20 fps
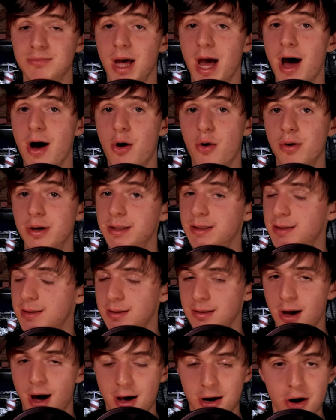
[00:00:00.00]
now it's
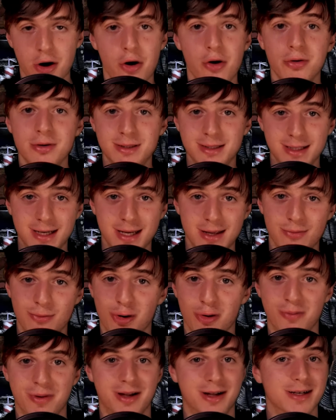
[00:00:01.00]
not a hoax
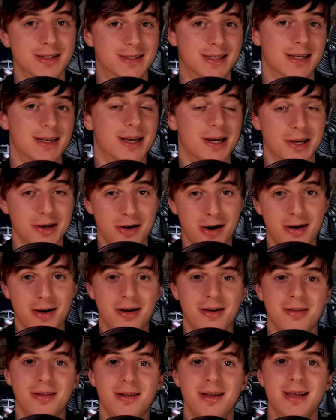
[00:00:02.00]
anymore because it
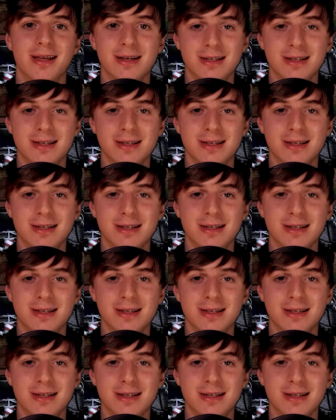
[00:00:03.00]
canonically